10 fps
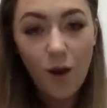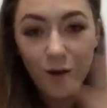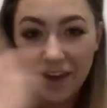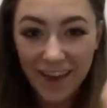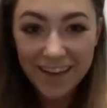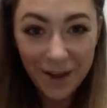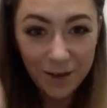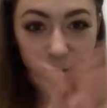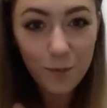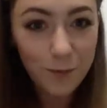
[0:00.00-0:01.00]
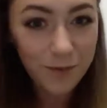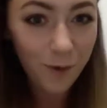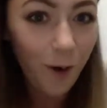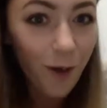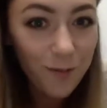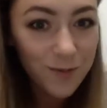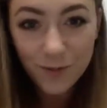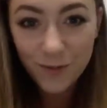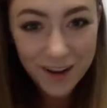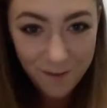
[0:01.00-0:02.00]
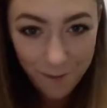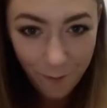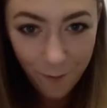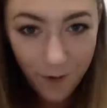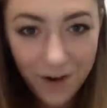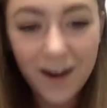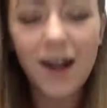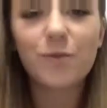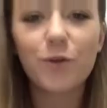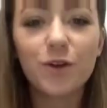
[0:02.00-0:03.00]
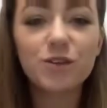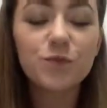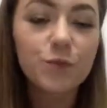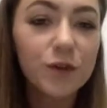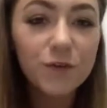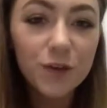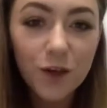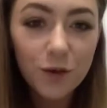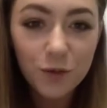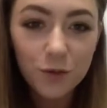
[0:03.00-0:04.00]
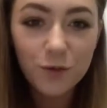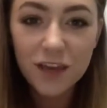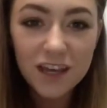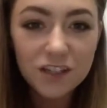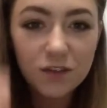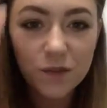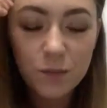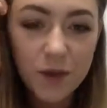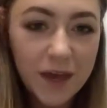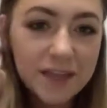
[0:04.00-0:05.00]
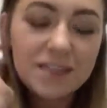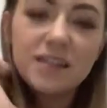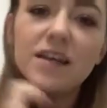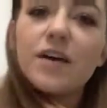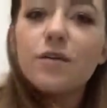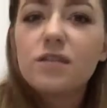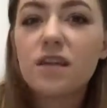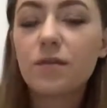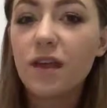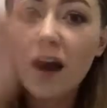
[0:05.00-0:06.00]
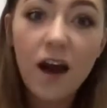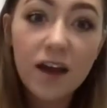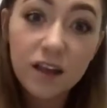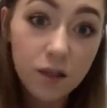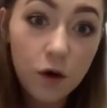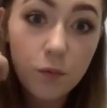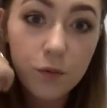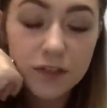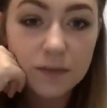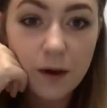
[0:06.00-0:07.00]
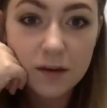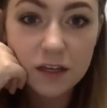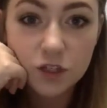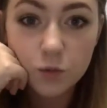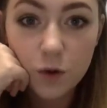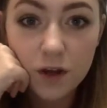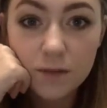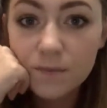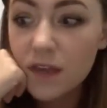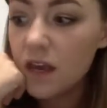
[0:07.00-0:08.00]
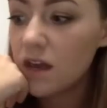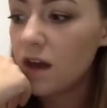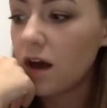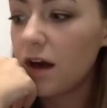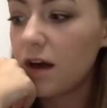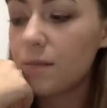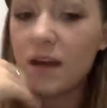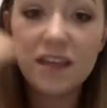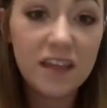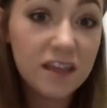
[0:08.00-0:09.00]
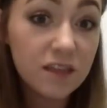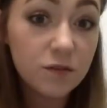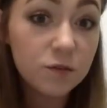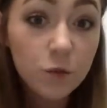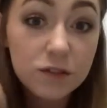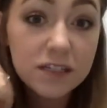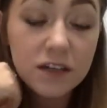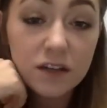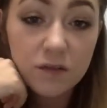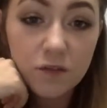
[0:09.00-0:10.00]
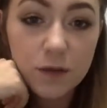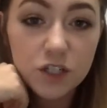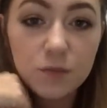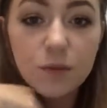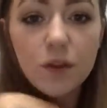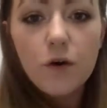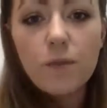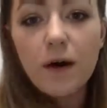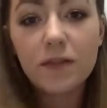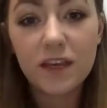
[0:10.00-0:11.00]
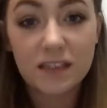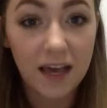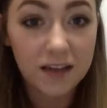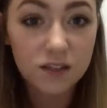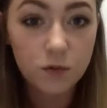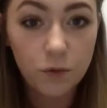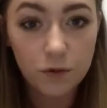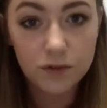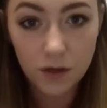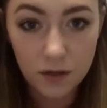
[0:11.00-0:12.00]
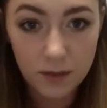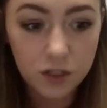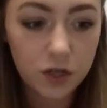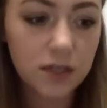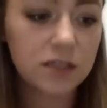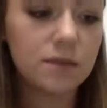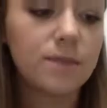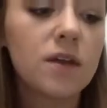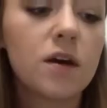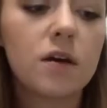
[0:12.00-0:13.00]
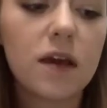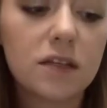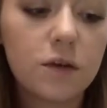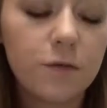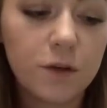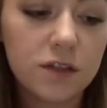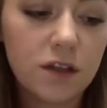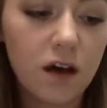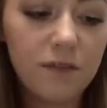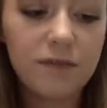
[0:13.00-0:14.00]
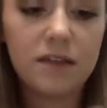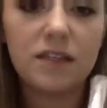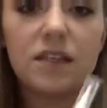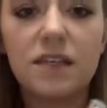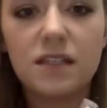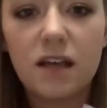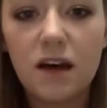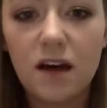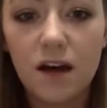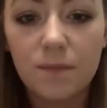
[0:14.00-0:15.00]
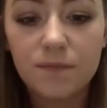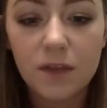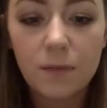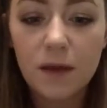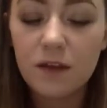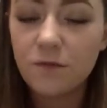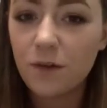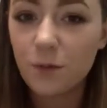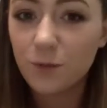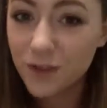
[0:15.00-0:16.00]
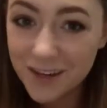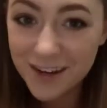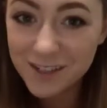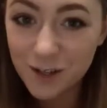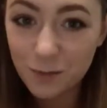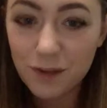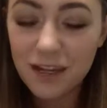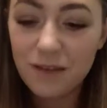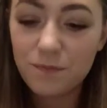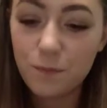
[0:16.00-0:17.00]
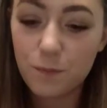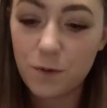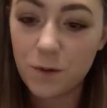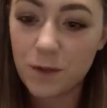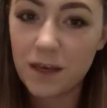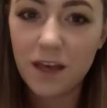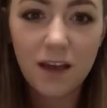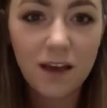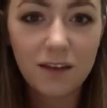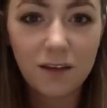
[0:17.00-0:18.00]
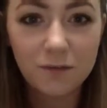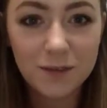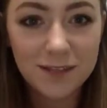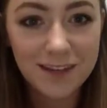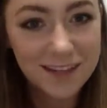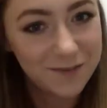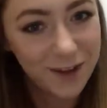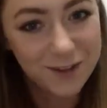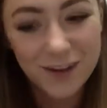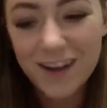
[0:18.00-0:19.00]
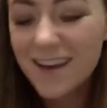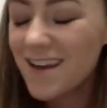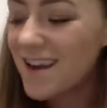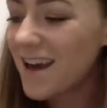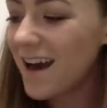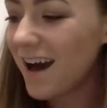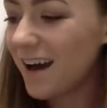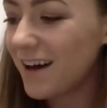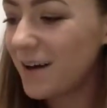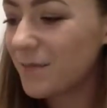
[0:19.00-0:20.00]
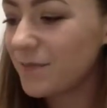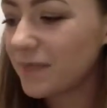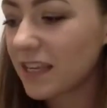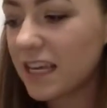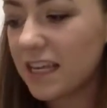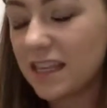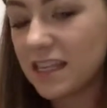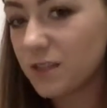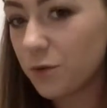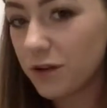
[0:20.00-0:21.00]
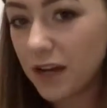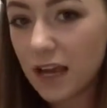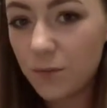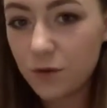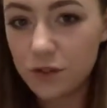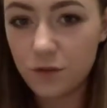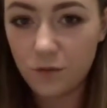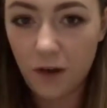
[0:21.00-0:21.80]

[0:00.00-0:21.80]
Okay, now the moment we've all been waiting for. I'm going to briefly go through each of the pens and tell you some of the high and low points about each one. And then there's more detailed information below about the exact scores on the metrics. Okay, so first off, this is a pen from a really nice gentleman named Billy. I love visiting his factory. This scored an 8.25.